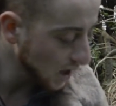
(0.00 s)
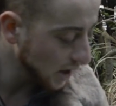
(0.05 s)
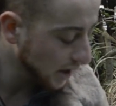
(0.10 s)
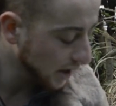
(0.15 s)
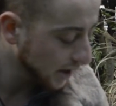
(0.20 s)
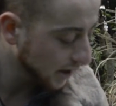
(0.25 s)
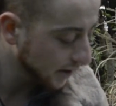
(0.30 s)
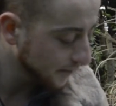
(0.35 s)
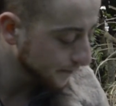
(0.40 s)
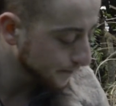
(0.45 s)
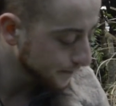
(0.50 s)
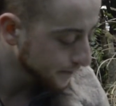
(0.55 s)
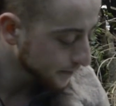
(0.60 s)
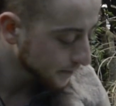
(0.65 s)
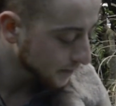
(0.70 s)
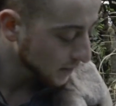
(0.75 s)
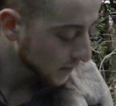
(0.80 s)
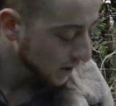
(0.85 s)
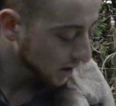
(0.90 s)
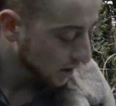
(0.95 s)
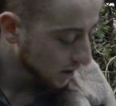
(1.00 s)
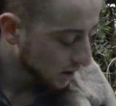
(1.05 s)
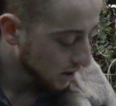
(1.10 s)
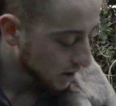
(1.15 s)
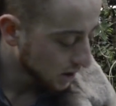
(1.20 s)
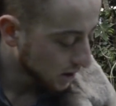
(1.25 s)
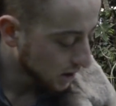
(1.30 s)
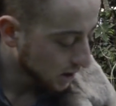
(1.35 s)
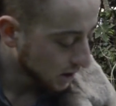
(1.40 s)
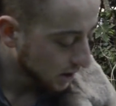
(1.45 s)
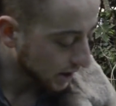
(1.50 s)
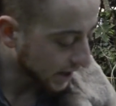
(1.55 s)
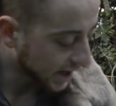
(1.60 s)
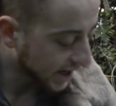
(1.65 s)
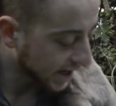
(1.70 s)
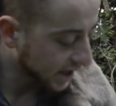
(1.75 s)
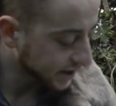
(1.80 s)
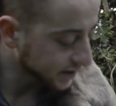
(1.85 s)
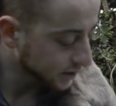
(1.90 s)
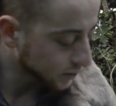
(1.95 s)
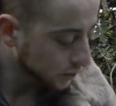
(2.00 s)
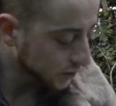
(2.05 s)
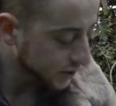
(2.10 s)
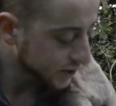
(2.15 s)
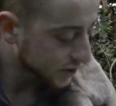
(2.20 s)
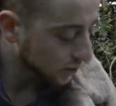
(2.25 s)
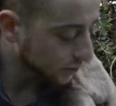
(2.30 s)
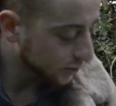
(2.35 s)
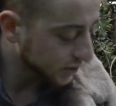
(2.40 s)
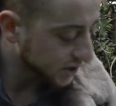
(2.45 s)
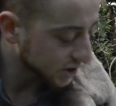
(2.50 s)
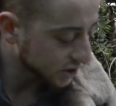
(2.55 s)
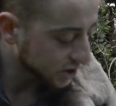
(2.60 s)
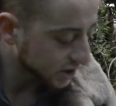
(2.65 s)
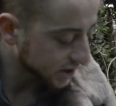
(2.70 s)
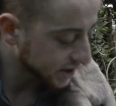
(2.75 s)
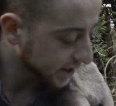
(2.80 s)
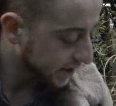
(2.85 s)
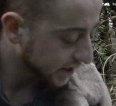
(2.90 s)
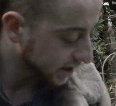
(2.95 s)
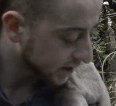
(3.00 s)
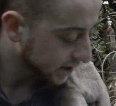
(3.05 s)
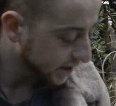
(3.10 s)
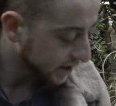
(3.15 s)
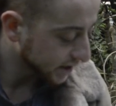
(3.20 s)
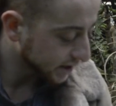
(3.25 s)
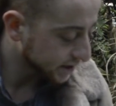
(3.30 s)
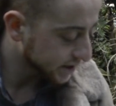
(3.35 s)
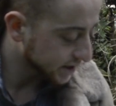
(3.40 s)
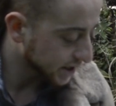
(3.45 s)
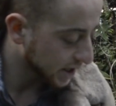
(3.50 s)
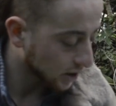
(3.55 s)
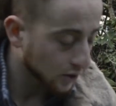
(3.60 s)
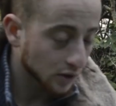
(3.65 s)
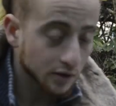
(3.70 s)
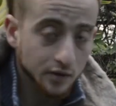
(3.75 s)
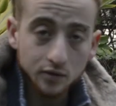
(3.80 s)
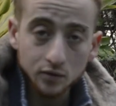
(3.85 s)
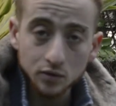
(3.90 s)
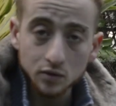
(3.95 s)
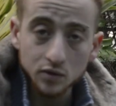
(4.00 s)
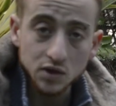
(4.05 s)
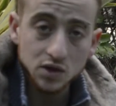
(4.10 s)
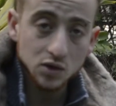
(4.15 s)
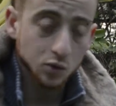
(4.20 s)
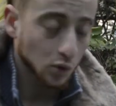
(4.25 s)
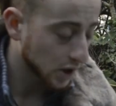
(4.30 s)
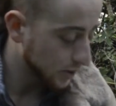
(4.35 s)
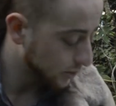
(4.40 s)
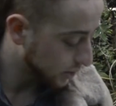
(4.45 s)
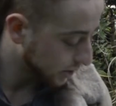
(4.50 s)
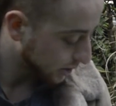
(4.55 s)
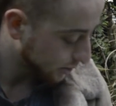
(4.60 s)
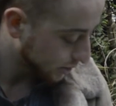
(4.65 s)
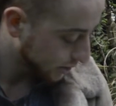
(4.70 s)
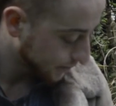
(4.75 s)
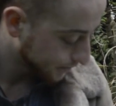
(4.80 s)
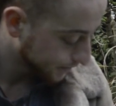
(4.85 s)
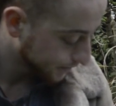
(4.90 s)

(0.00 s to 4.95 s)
And also potentially getting links out through the swipe up.